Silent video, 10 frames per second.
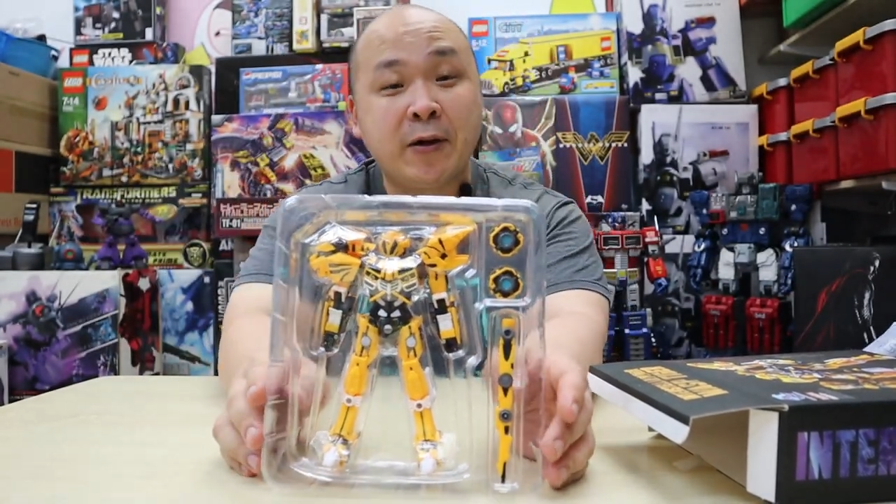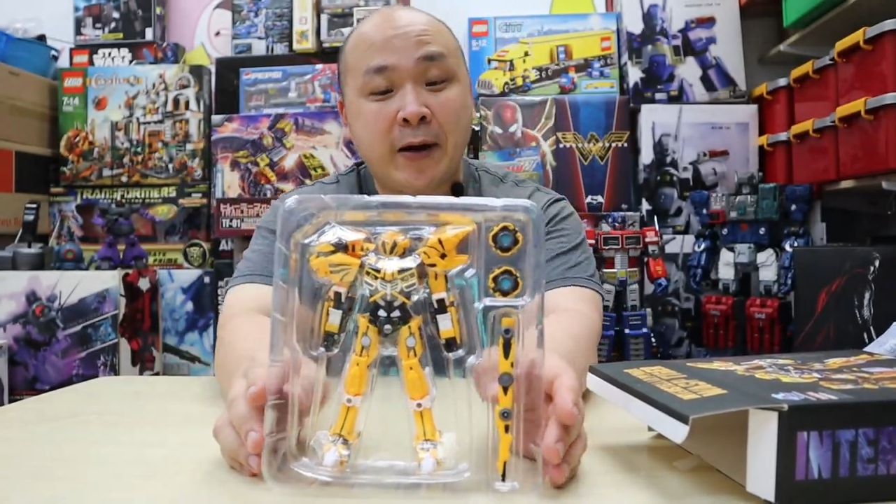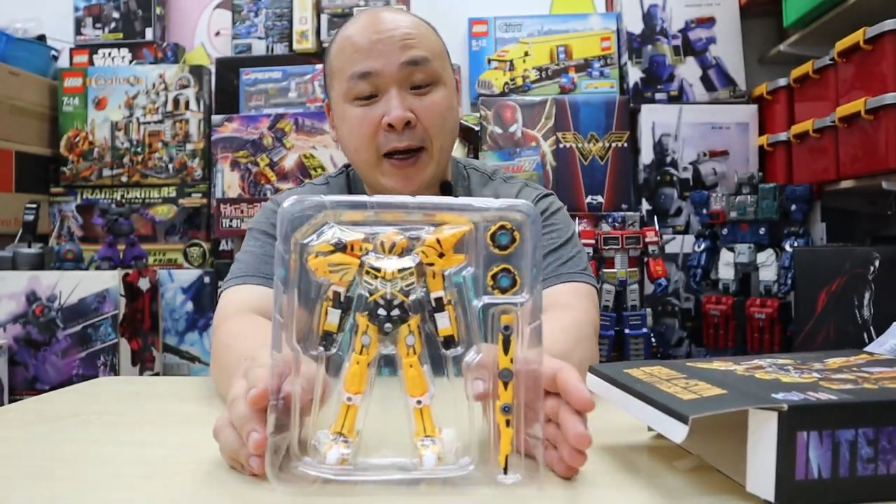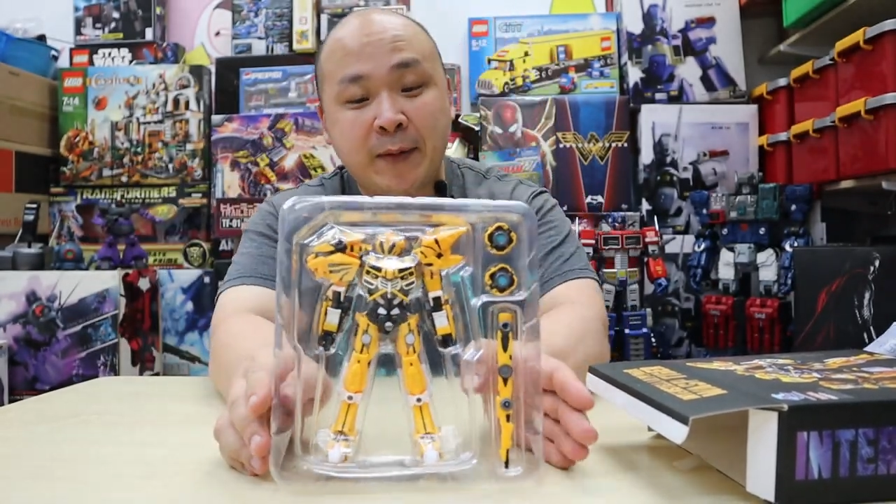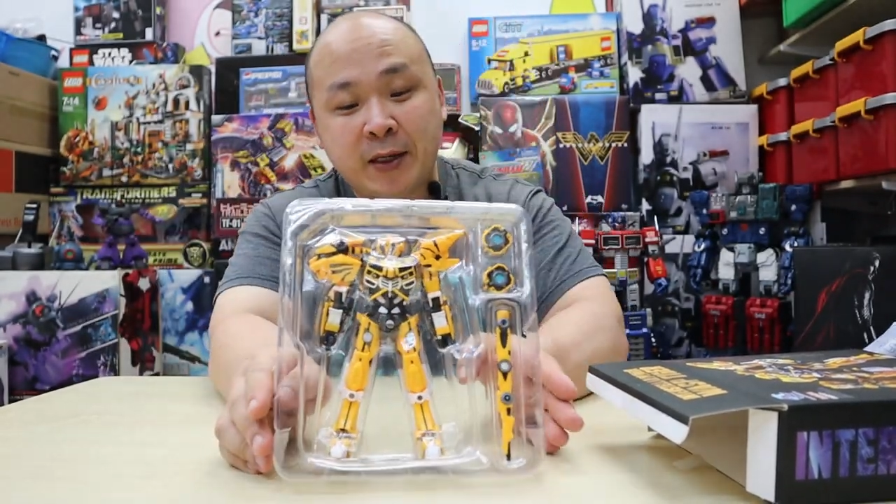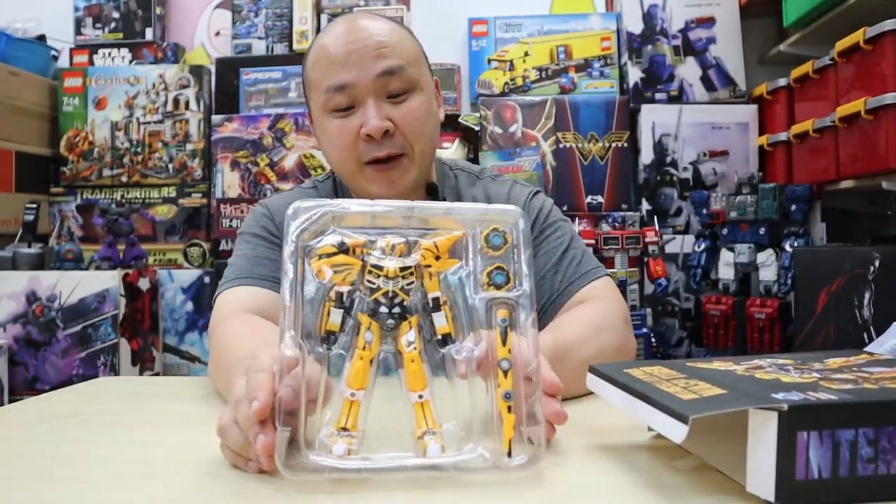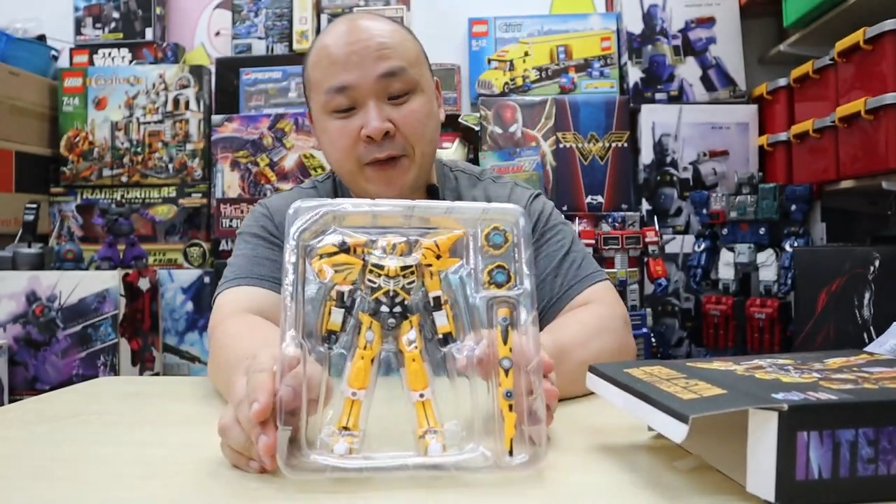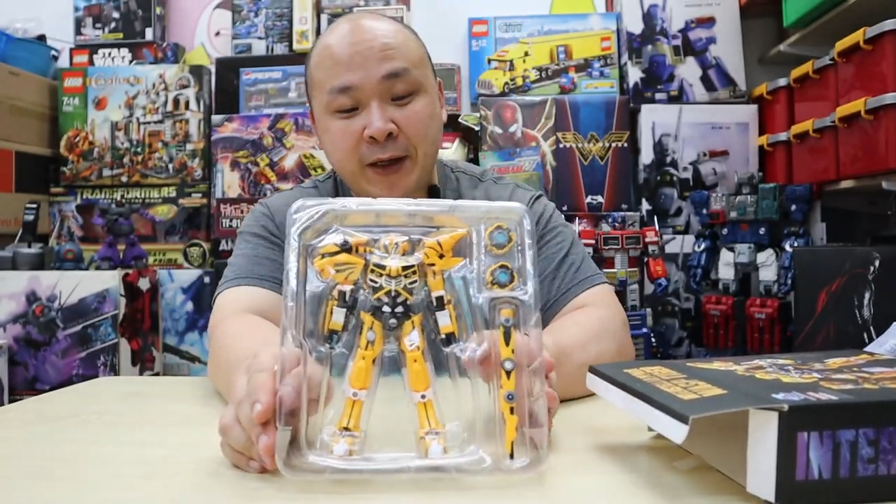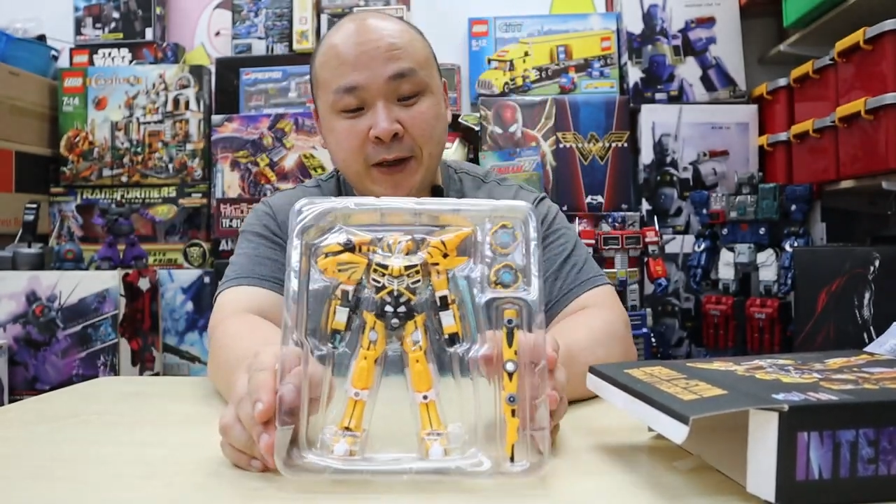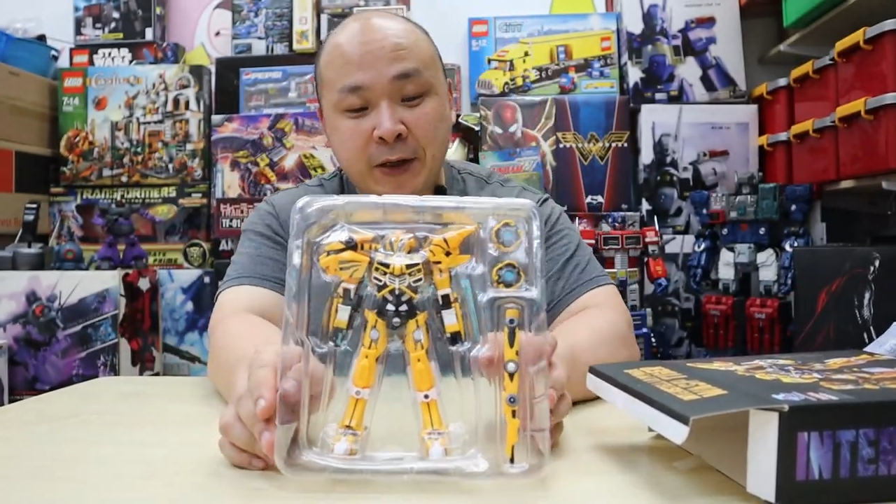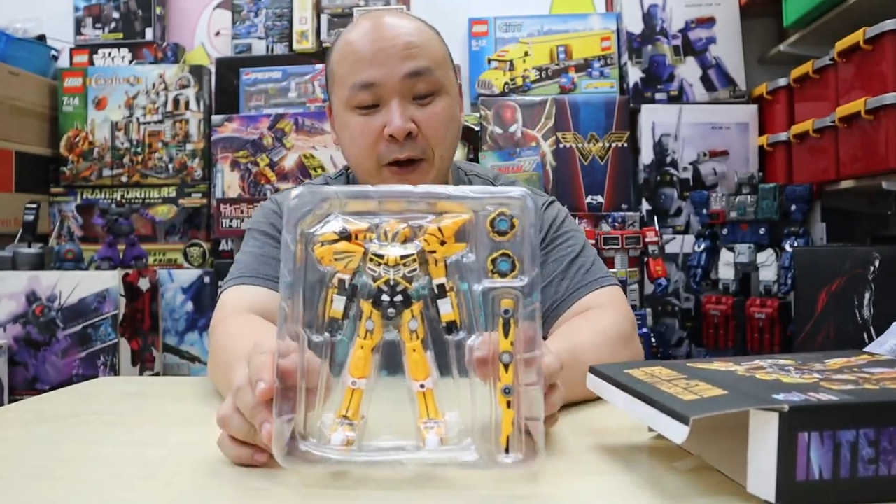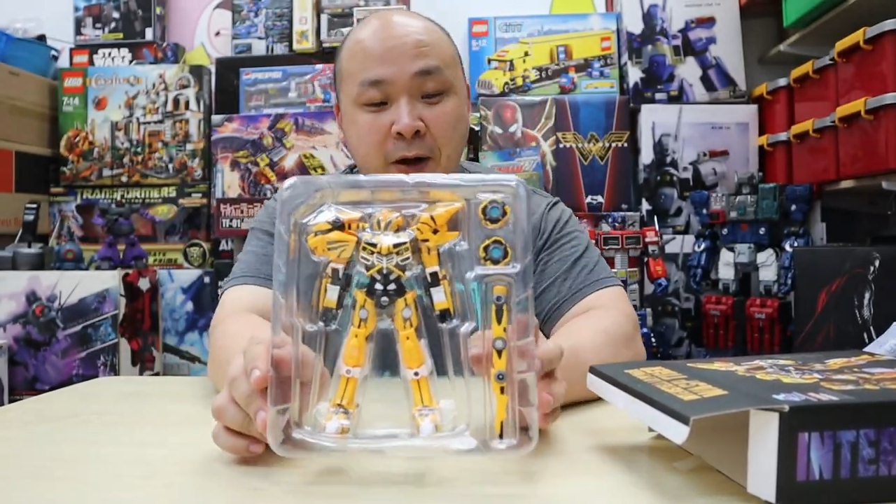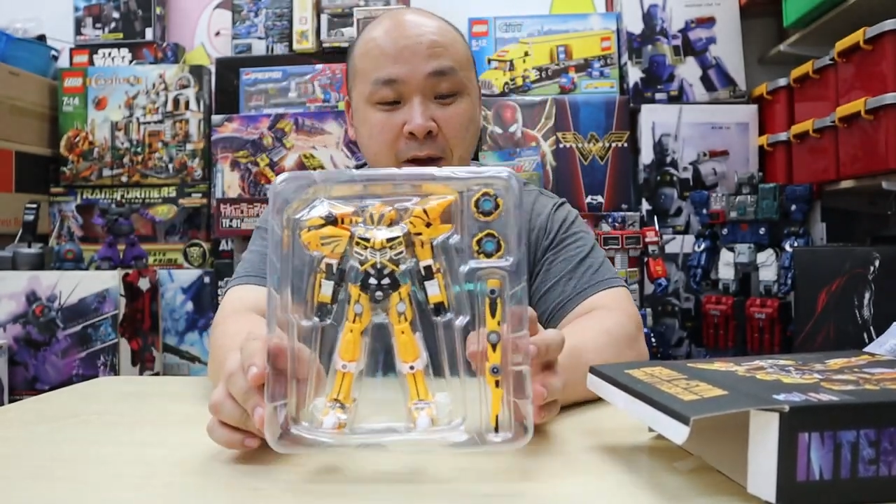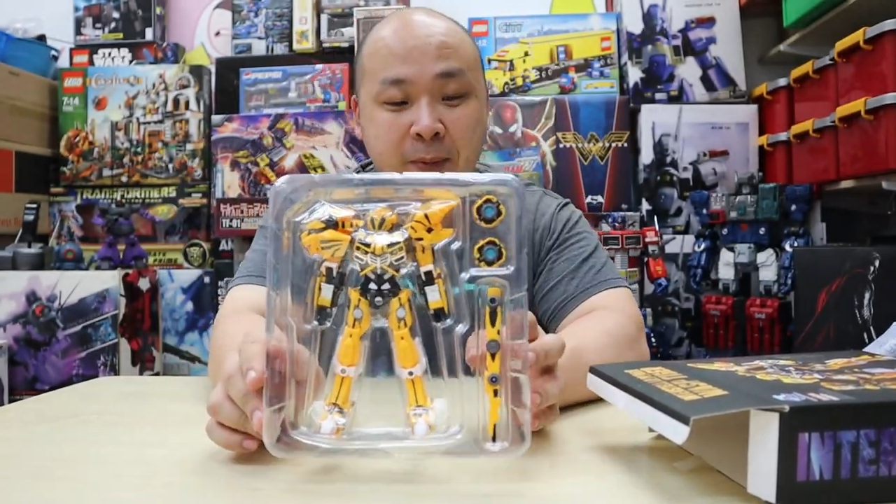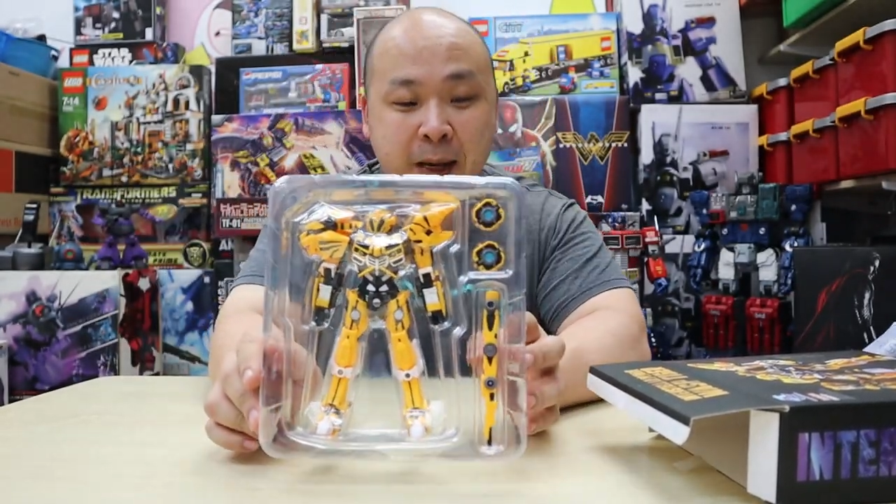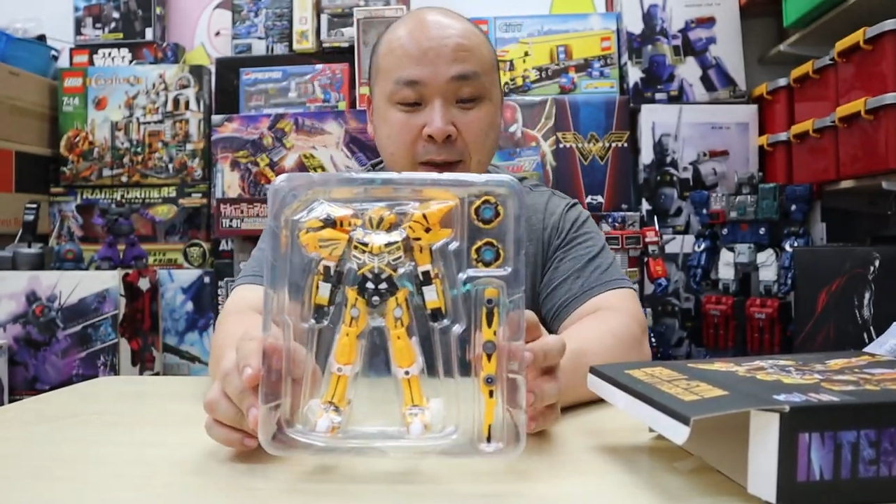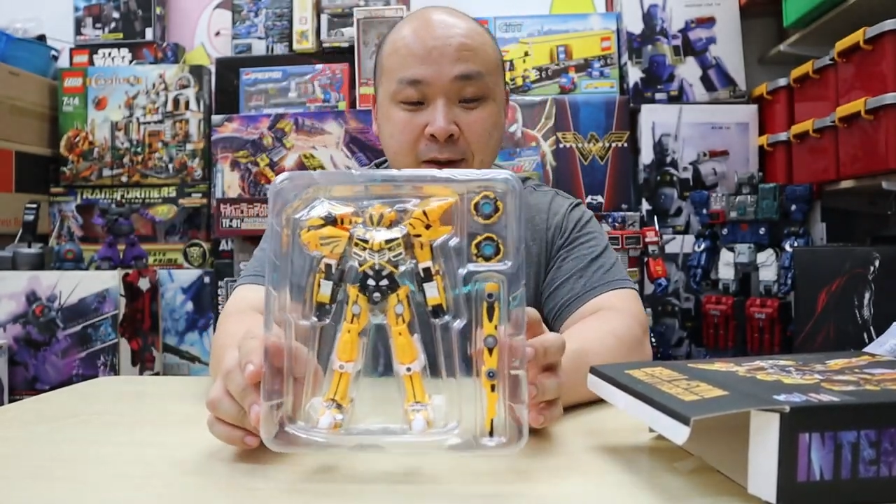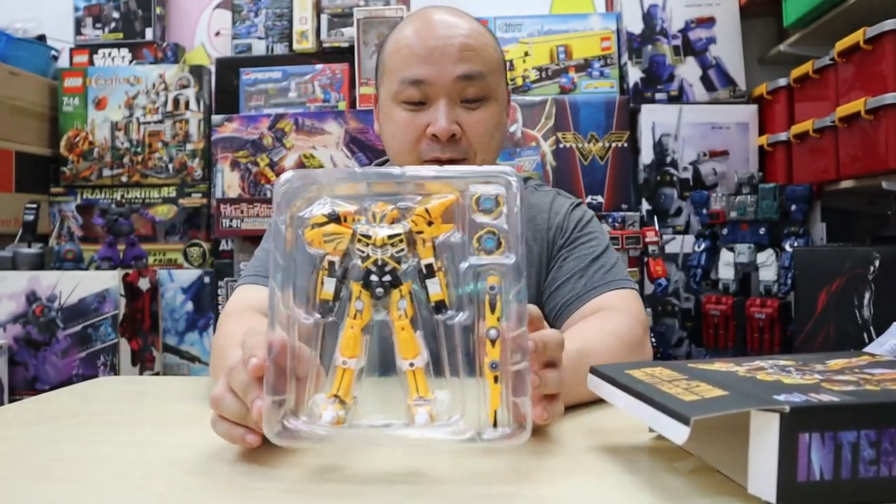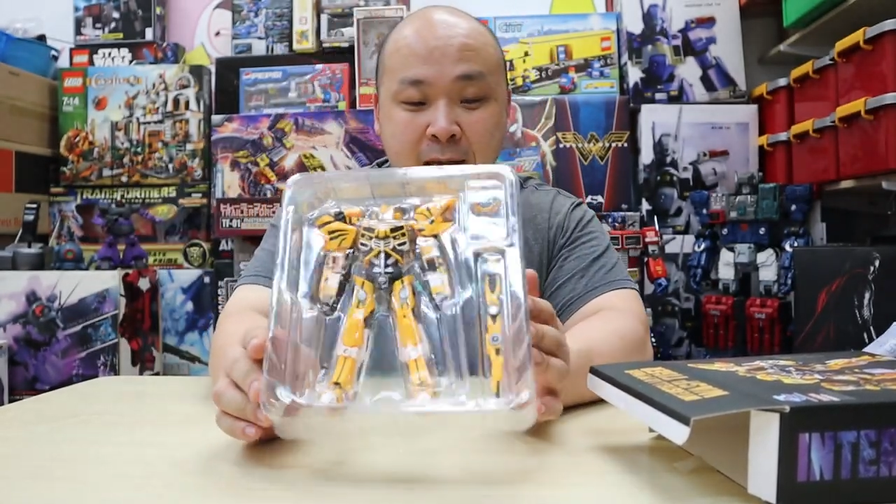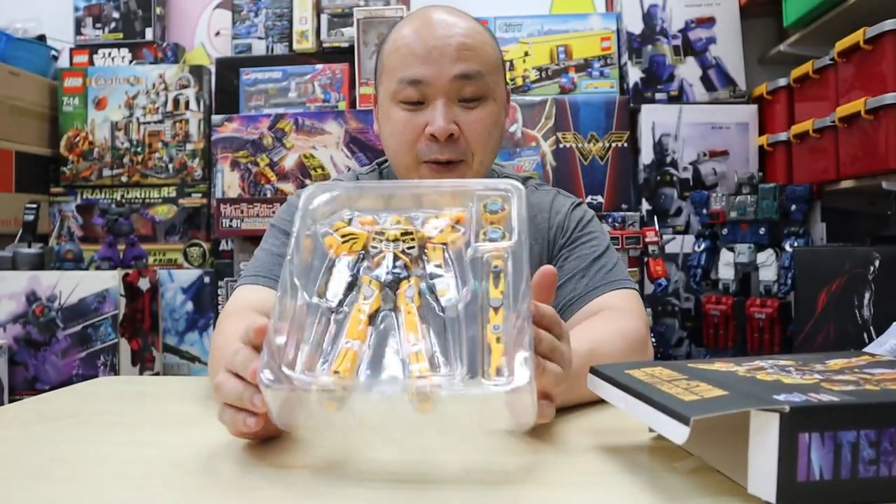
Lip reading: So I am definitely, you know, all about this.